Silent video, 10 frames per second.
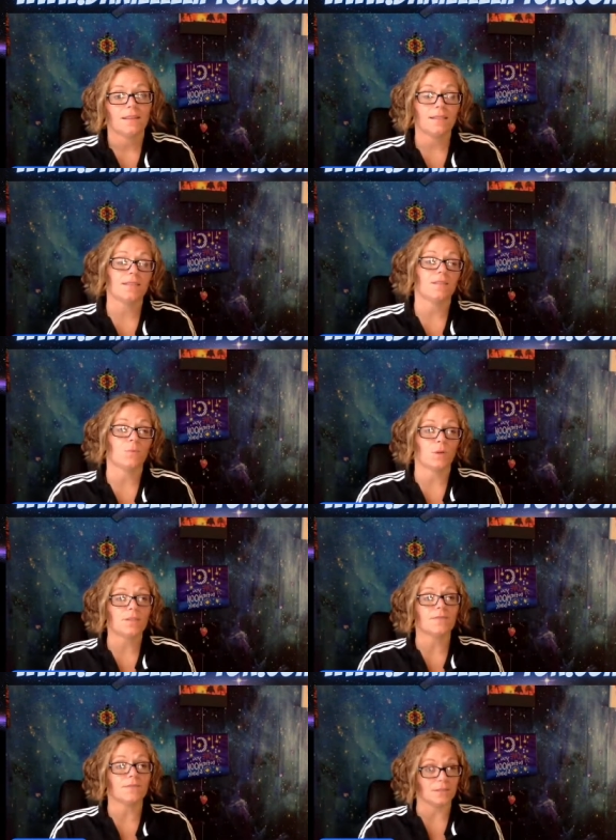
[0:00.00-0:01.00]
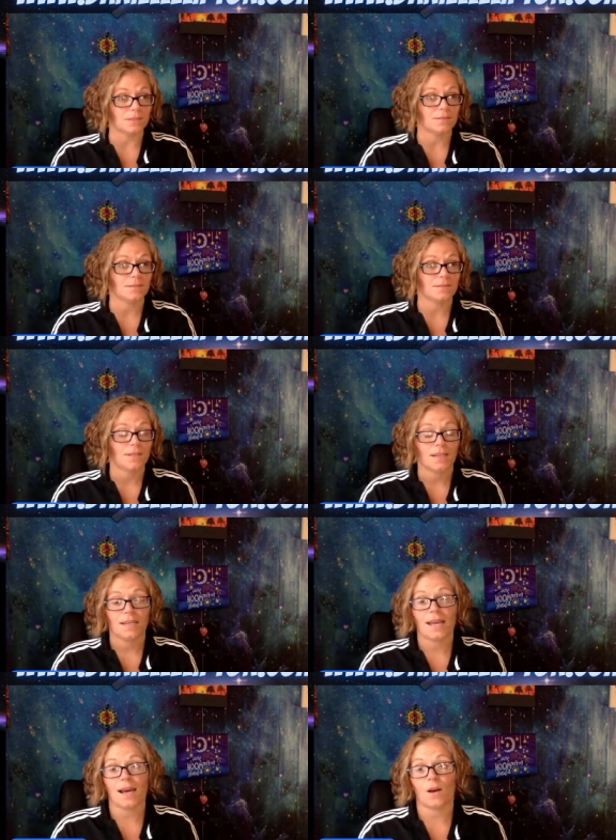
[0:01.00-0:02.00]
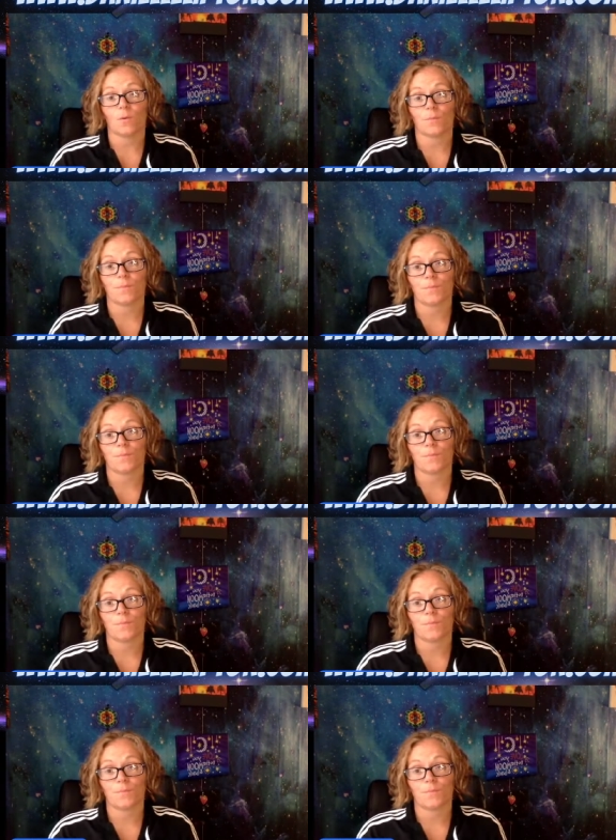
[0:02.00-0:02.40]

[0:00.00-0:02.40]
This is wonderful. Now,